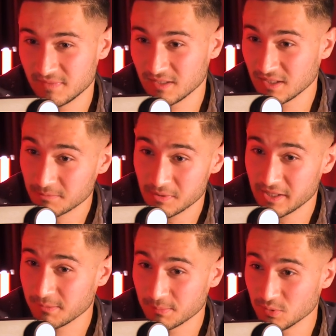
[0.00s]
I like
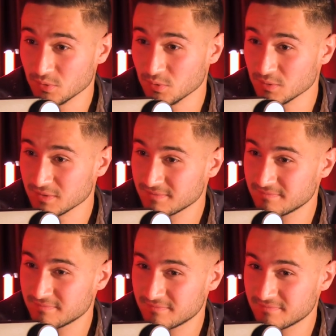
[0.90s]
playing pool,
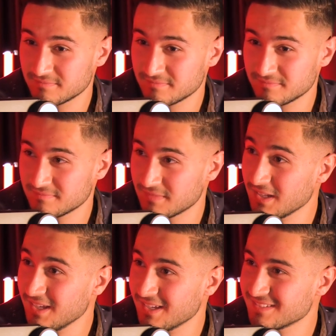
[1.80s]

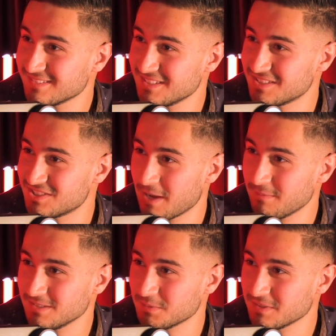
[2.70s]
and yeah, just
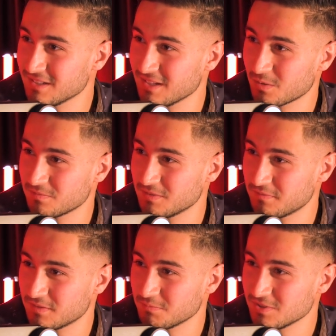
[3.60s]
jamming with a lot of
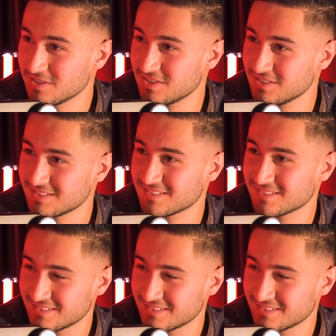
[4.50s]
different musicians.